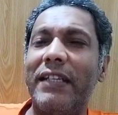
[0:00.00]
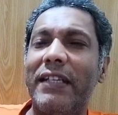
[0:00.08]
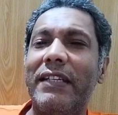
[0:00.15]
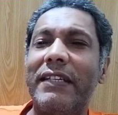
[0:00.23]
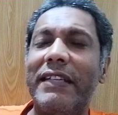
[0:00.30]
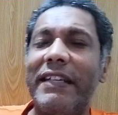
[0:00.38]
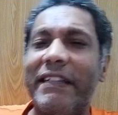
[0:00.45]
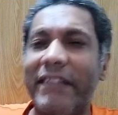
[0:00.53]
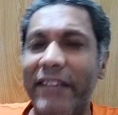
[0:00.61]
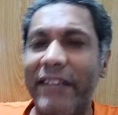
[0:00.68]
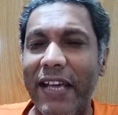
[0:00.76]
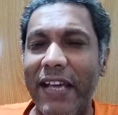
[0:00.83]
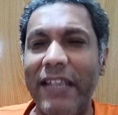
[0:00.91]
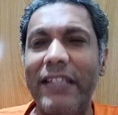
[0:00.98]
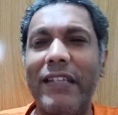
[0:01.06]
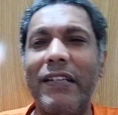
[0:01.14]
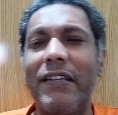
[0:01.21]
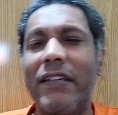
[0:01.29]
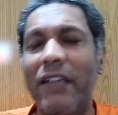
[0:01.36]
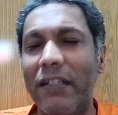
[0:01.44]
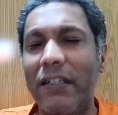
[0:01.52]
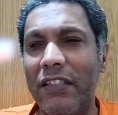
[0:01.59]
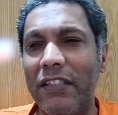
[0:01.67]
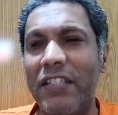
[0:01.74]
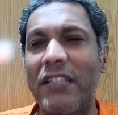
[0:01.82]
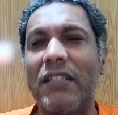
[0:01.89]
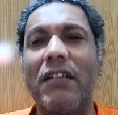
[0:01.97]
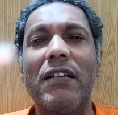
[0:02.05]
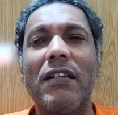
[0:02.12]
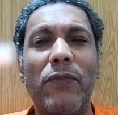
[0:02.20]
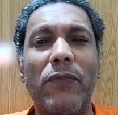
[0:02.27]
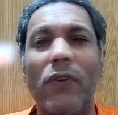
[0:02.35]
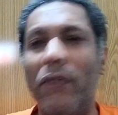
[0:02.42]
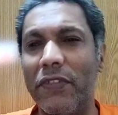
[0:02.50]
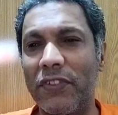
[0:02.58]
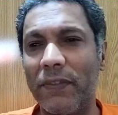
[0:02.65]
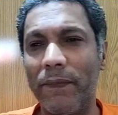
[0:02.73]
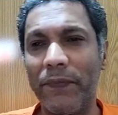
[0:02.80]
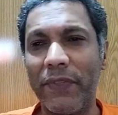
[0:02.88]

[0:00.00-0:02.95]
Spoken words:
in Iranian Kurdistan province.